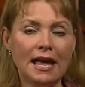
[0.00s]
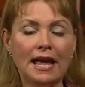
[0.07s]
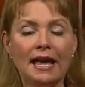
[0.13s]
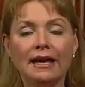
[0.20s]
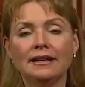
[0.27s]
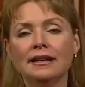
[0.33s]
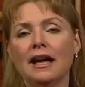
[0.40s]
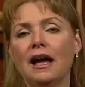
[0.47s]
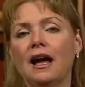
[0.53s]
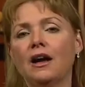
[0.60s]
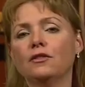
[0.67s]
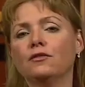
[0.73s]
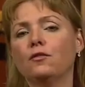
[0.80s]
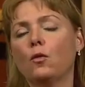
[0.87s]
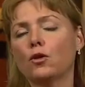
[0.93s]
And
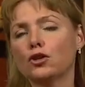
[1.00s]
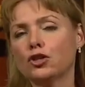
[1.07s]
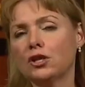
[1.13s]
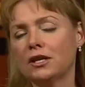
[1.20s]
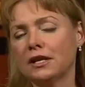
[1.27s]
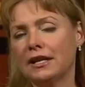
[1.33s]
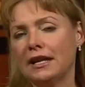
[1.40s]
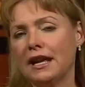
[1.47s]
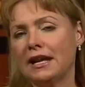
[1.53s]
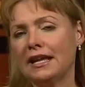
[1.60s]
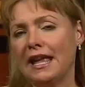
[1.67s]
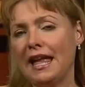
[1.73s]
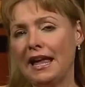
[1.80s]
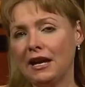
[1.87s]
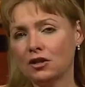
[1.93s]
unfortunately,
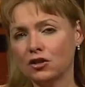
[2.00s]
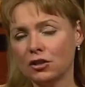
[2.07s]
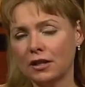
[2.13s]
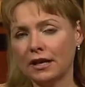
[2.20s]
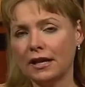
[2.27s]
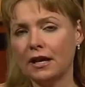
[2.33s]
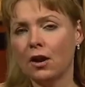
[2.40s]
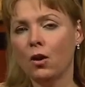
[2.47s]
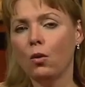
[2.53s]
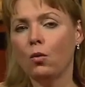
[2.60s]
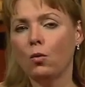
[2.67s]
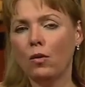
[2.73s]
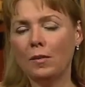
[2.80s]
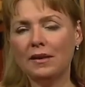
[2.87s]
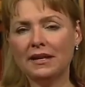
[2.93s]
occasionally,
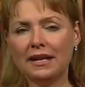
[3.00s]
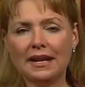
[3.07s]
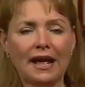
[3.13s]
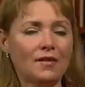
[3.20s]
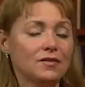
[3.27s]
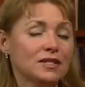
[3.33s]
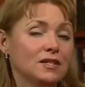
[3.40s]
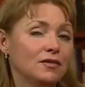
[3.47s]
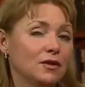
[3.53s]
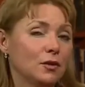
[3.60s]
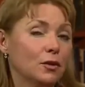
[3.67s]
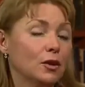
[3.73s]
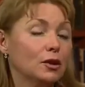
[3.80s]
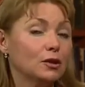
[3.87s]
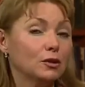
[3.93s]
women can have
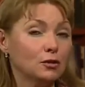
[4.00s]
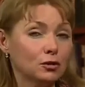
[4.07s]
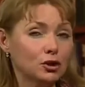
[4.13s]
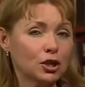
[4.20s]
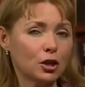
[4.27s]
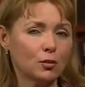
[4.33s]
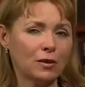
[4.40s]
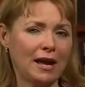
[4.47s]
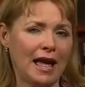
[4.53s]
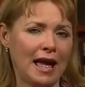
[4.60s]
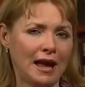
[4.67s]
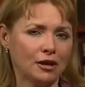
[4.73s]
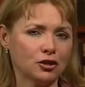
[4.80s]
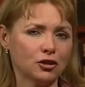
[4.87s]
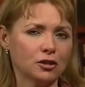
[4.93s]
severe allergic
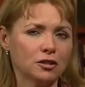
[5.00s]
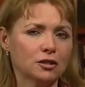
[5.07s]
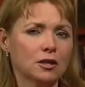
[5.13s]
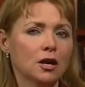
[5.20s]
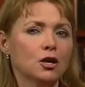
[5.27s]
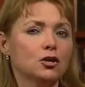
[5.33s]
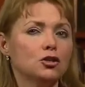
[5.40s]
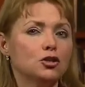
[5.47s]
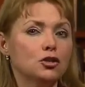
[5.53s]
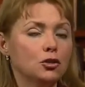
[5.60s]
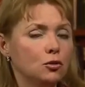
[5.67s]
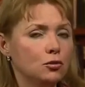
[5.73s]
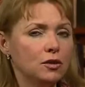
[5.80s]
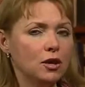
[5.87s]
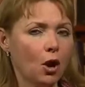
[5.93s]
reactions
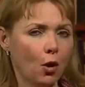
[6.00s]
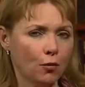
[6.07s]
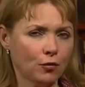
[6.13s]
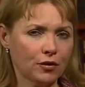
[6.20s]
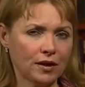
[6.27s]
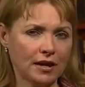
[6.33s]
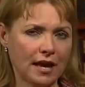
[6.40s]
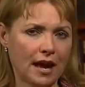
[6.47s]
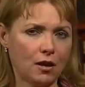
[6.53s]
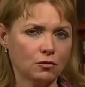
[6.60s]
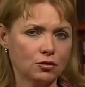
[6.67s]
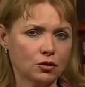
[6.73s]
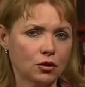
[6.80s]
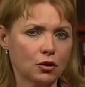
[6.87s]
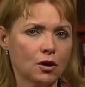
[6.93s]
to the
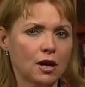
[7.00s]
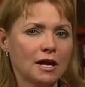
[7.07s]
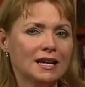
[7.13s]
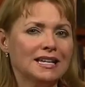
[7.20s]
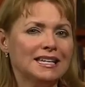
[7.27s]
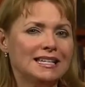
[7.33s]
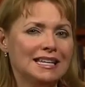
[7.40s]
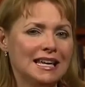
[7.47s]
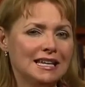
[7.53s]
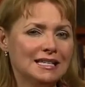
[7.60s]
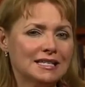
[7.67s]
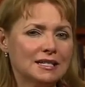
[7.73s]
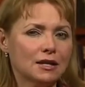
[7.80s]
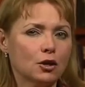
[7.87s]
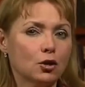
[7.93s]
over-the-counter
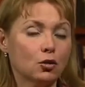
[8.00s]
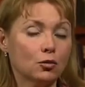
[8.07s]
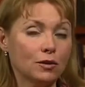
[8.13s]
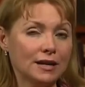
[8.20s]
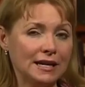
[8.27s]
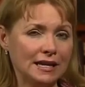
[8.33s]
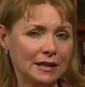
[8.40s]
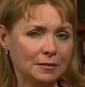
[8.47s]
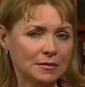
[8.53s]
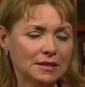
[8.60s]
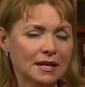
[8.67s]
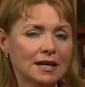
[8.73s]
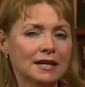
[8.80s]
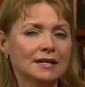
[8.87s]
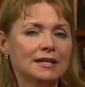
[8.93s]
yeast
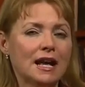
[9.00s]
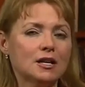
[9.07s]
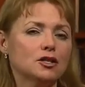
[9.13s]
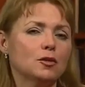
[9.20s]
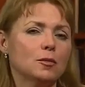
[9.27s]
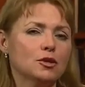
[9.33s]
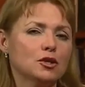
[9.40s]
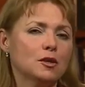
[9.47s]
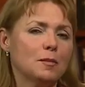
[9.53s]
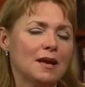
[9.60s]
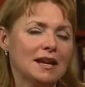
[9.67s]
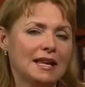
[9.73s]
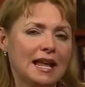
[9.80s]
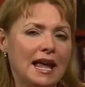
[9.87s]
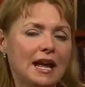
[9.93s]
creams. Not so much the
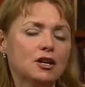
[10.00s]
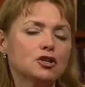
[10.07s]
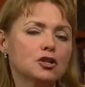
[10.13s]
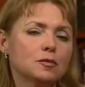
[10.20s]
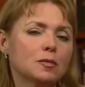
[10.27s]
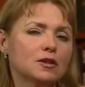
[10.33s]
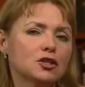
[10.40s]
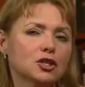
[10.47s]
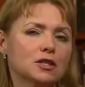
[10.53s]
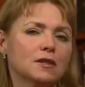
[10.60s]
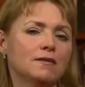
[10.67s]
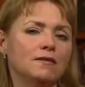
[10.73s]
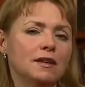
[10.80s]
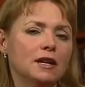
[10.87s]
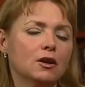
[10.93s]
medication, but just
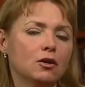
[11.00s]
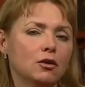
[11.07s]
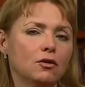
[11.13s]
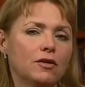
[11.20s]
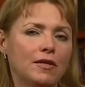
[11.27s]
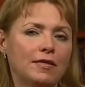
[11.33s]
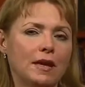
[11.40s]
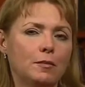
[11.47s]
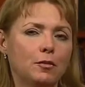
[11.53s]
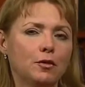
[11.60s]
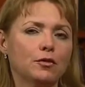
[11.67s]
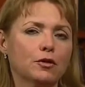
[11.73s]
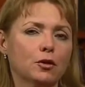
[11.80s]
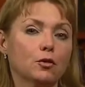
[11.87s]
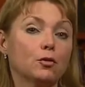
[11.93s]
the vehicle that they
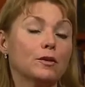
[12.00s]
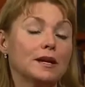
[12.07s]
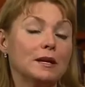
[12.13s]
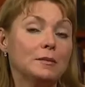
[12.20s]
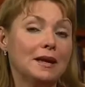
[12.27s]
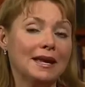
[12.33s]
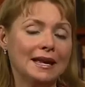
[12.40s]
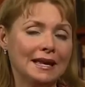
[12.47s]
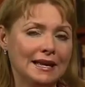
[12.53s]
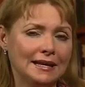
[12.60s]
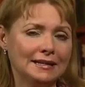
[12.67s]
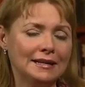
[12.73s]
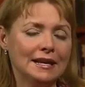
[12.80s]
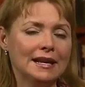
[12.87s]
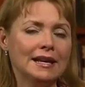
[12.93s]
put the cream
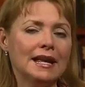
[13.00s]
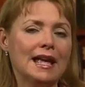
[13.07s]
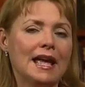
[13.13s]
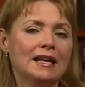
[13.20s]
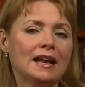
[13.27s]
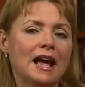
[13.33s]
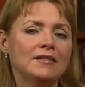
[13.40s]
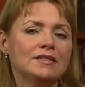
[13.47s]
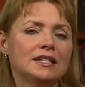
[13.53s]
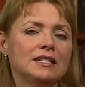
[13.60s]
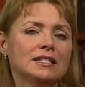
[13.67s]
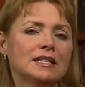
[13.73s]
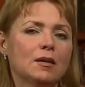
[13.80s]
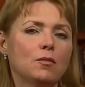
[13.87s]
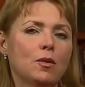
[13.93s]
in. And I've seen
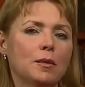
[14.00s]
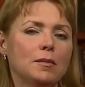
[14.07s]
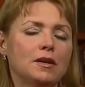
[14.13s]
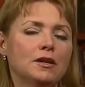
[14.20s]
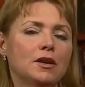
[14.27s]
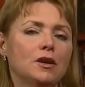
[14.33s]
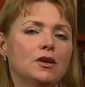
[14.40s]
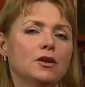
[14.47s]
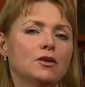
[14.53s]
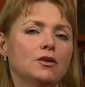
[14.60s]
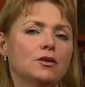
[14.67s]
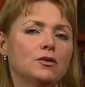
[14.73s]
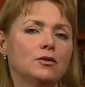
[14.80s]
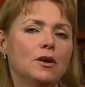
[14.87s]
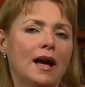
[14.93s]
some women
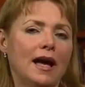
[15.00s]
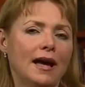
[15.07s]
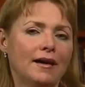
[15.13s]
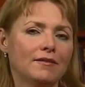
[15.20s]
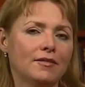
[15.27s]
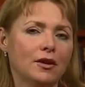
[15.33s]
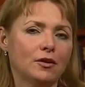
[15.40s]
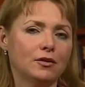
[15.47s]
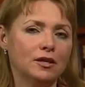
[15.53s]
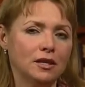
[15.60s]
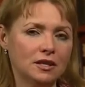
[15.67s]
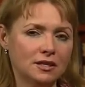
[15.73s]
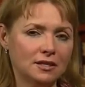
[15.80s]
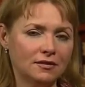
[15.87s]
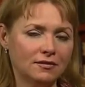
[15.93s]
who have their
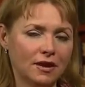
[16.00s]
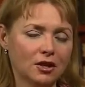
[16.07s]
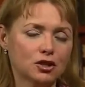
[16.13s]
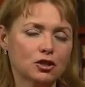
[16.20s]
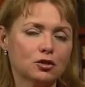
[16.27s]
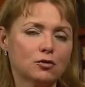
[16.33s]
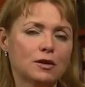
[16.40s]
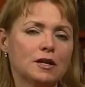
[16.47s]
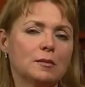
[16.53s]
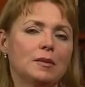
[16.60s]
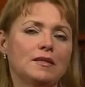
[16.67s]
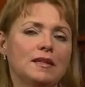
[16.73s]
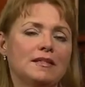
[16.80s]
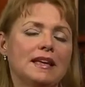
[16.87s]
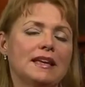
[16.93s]
yeast infection treated,
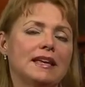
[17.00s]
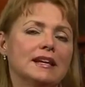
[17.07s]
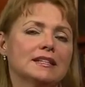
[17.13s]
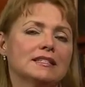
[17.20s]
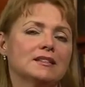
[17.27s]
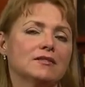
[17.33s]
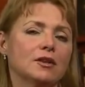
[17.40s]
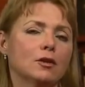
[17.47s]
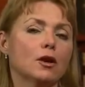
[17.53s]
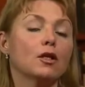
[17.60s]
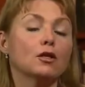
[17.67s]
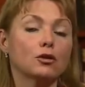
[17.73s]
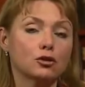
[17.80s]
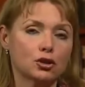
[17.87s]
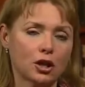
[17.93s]
but then they get a severe
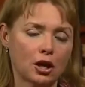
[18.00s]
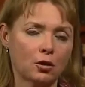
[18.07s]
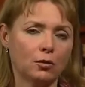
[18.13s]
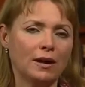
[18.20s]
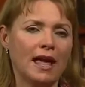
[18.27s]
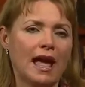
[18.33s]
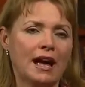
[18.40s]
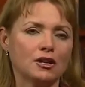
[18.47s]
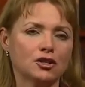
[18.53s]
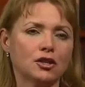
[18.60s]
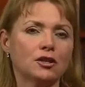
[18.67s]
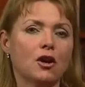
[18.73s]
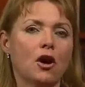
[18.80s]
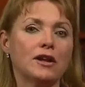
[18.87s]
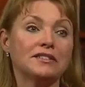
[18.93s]
allergic
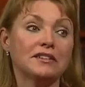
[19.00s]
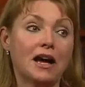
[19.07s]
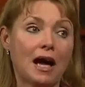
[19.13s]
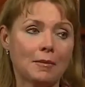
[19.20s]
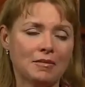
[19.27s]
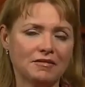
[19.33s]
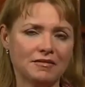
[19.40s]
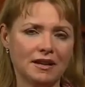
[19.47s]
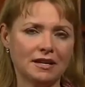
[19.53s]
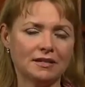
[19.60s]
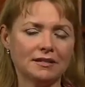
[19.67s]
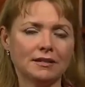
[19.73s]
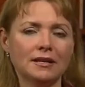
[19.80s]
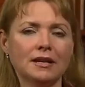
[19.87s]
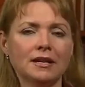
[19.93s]
reaction on top of
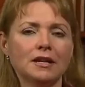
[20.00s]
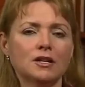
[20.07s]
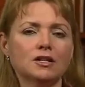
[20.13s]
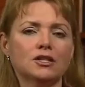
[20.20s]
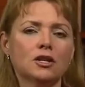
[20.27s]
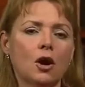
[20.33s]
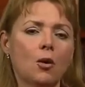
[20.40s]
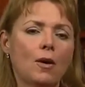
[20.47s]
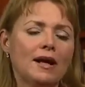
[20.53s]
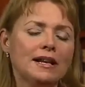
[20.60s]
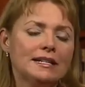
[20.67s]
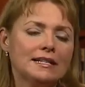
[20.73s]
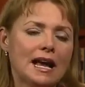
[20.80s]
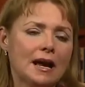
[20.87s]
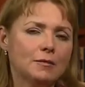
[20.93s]
it. So
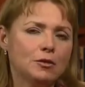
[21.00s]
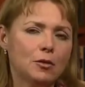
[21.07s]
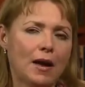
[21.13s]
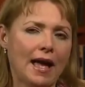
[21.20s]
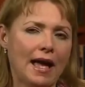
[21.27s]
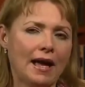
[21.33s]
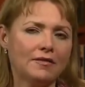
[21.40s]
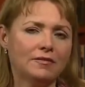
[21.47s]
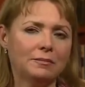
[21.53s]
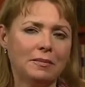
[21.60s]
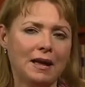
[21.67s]
anytime you have